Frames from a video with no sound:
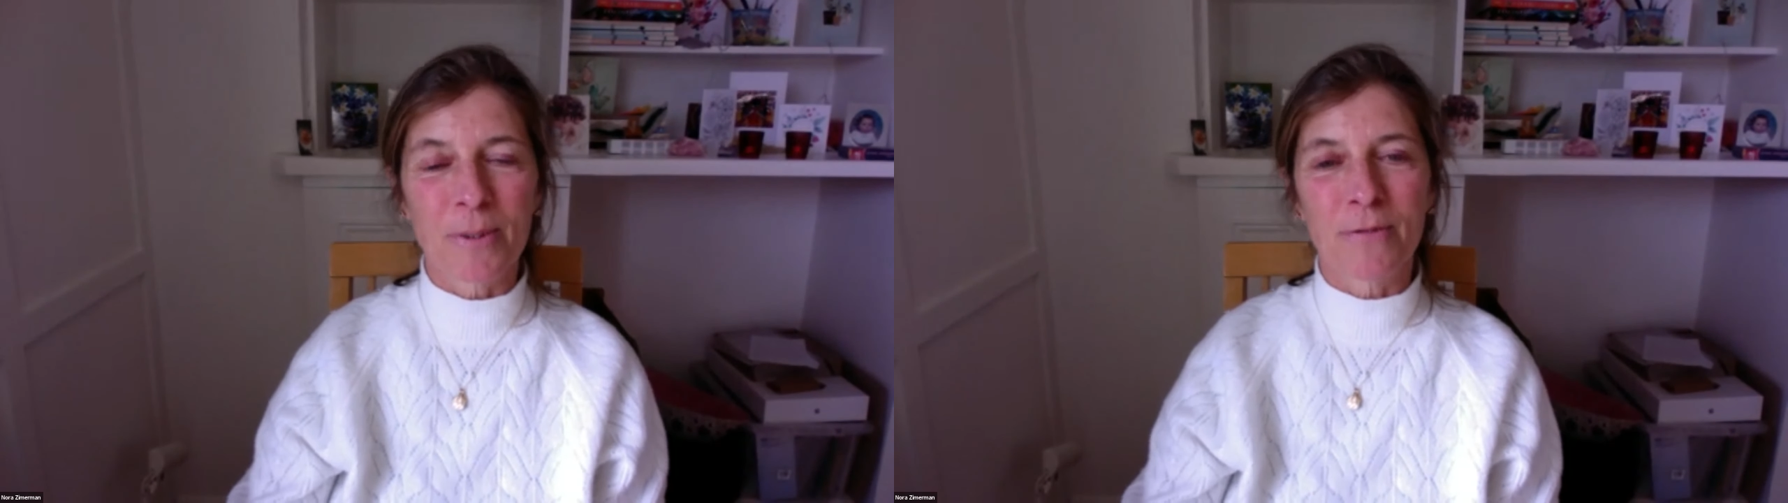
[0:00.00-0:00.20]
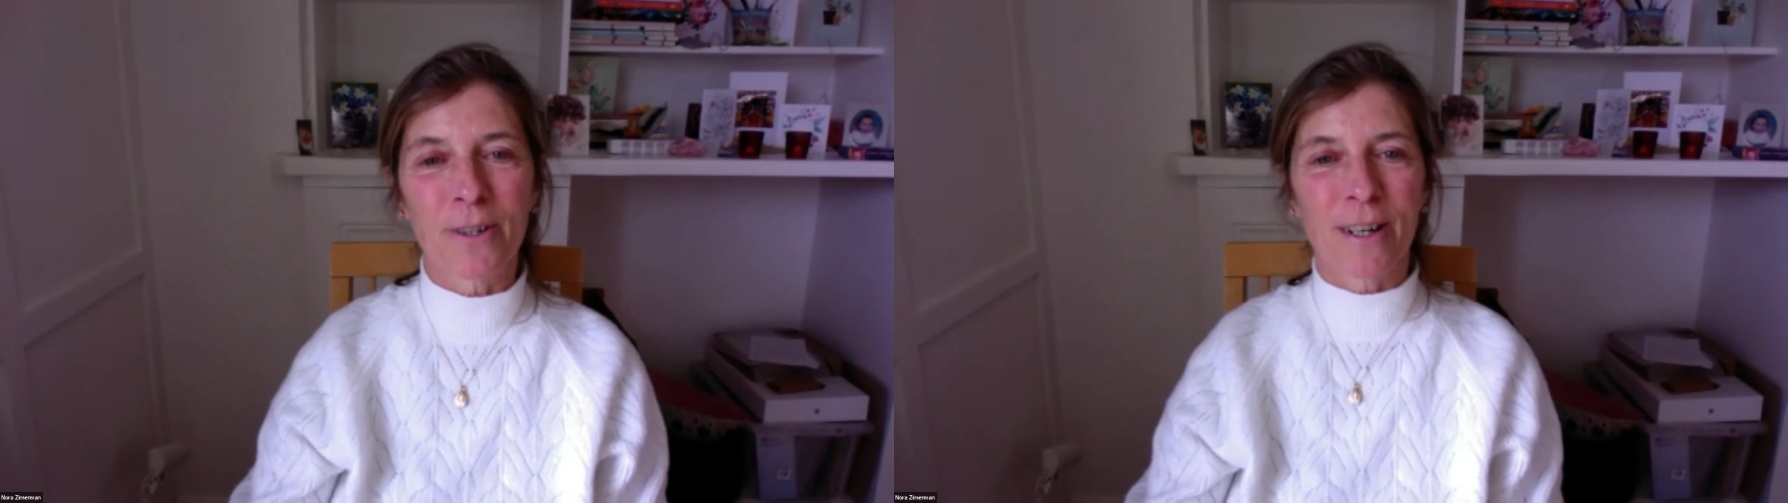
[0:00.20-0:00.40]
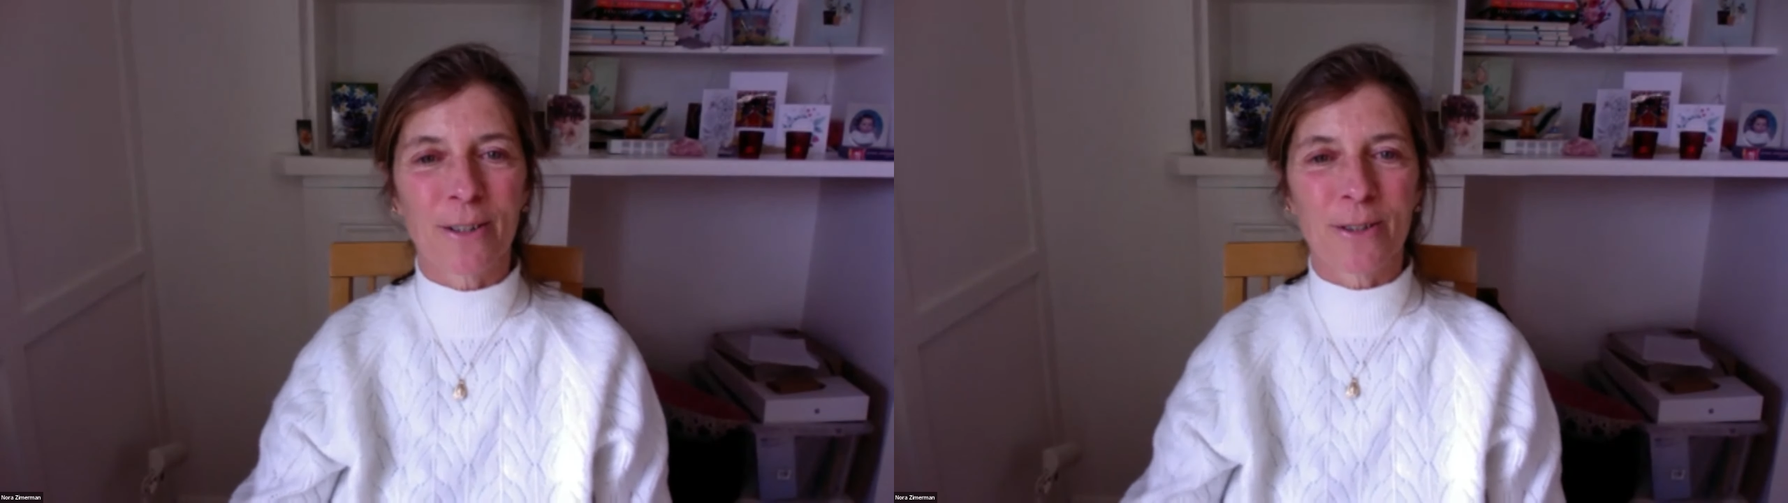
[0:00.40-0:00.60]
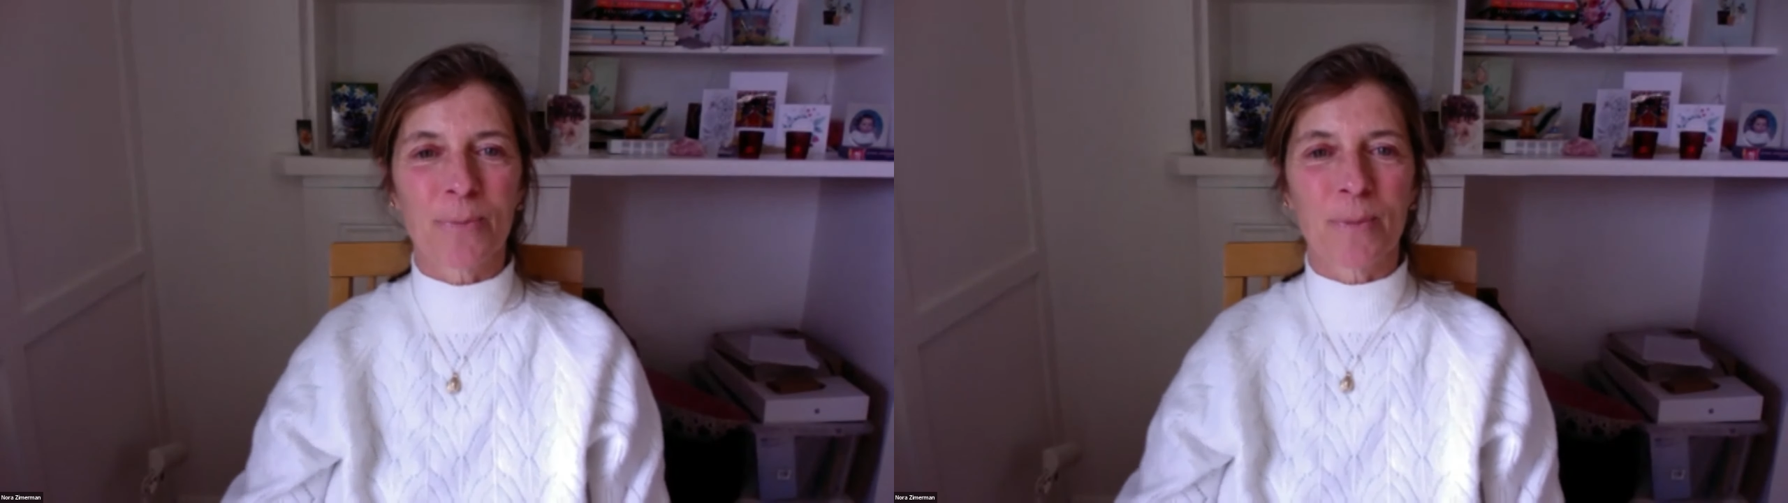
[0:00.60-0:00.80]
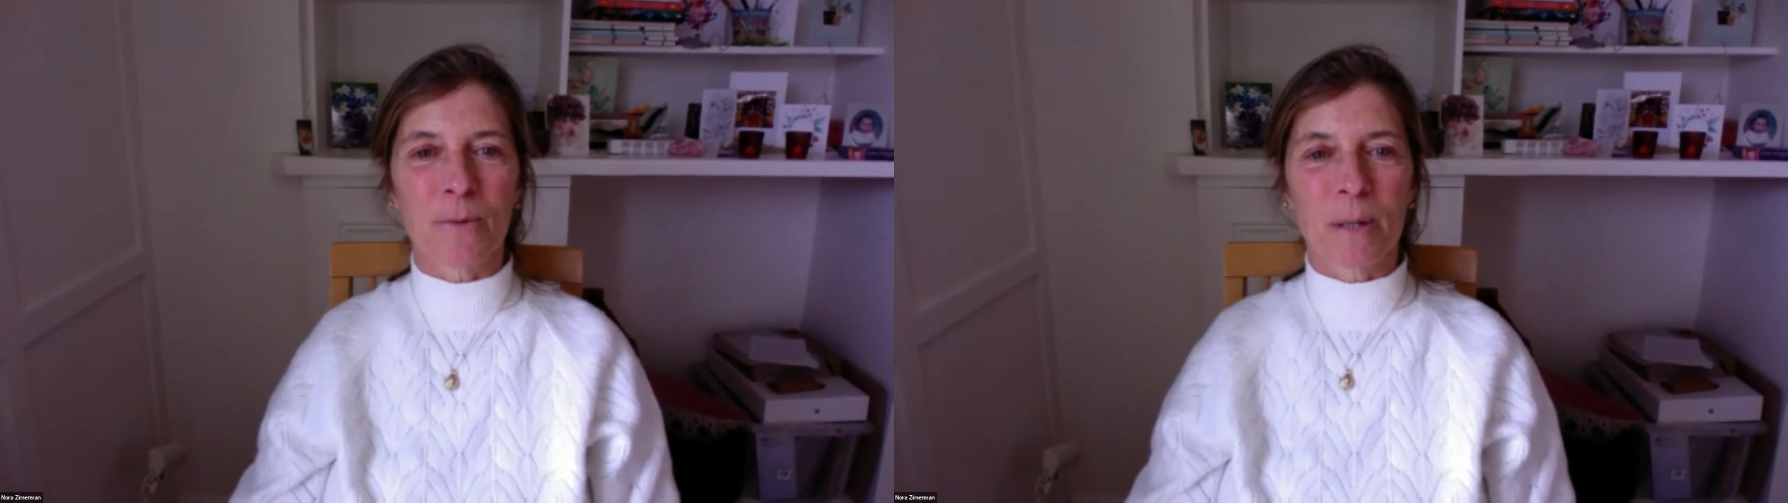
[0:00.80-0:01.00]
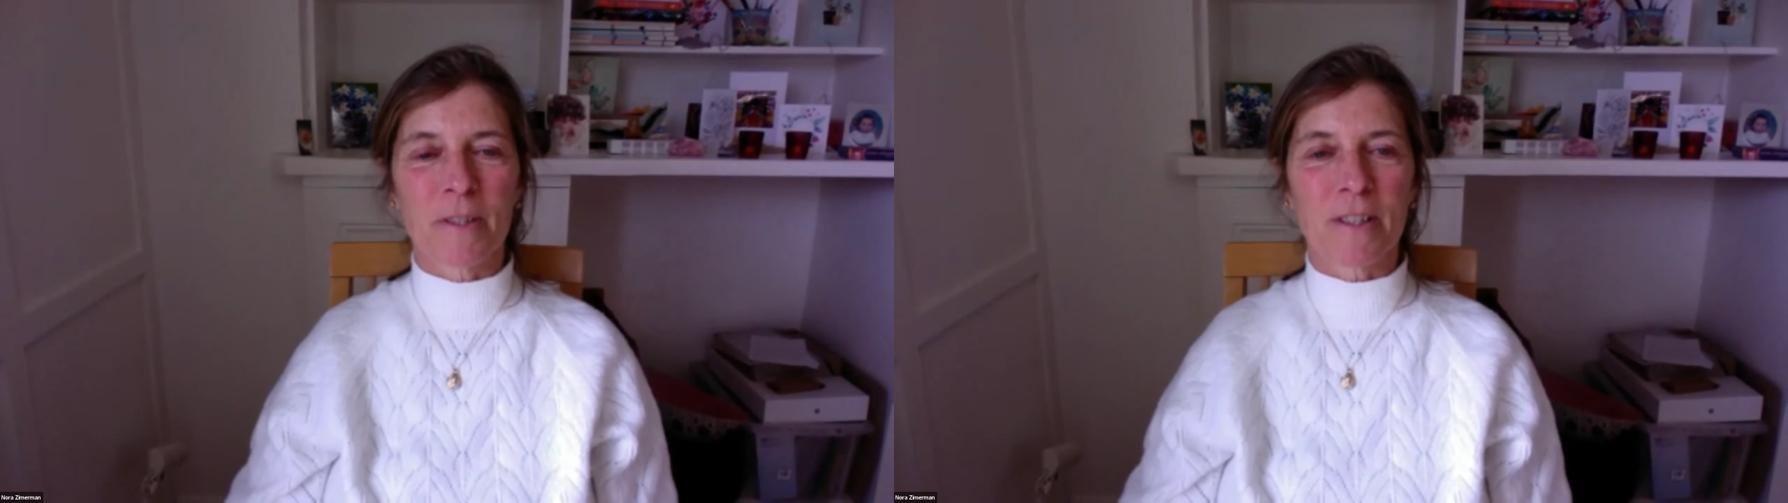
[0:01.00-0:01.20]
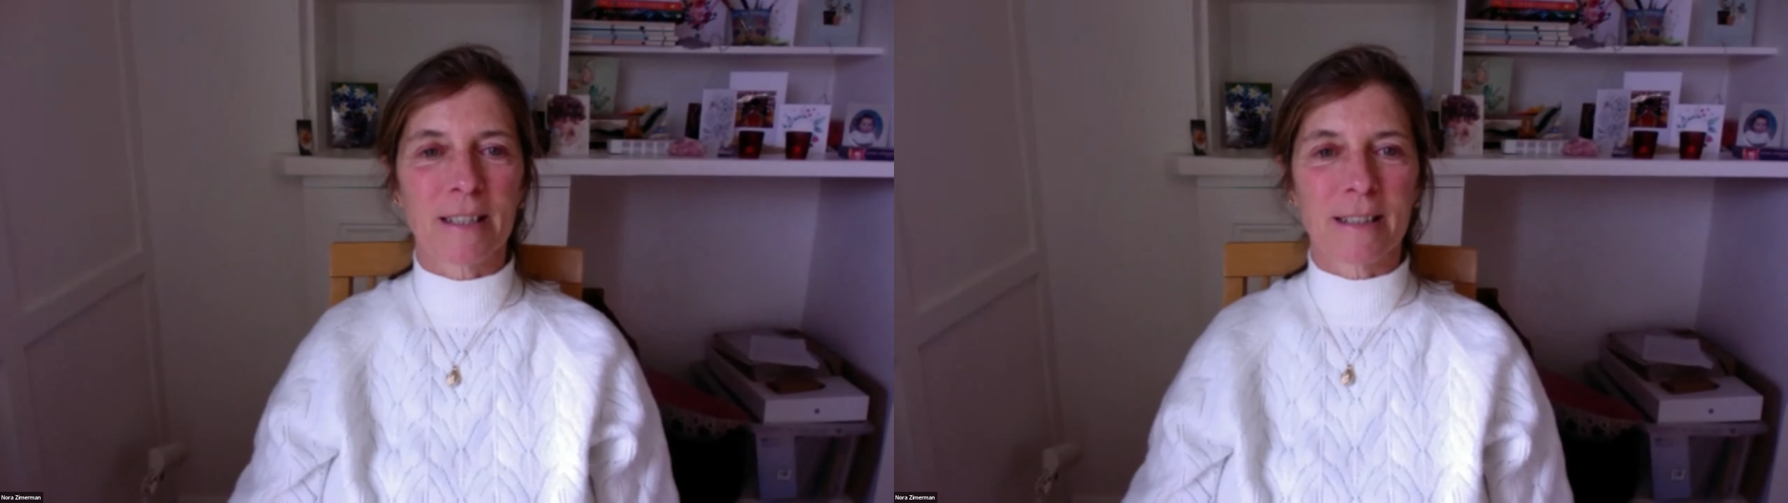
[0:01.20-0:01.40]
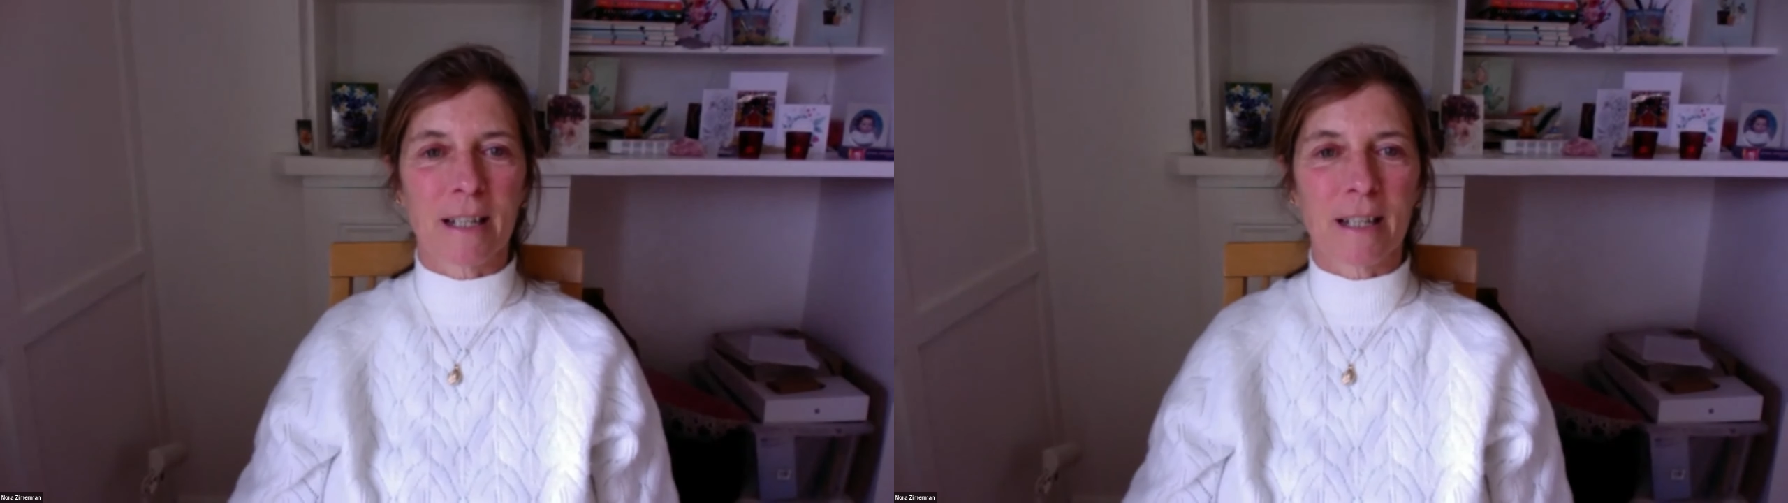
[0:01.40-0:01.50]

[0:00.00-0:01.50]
before I go to my website,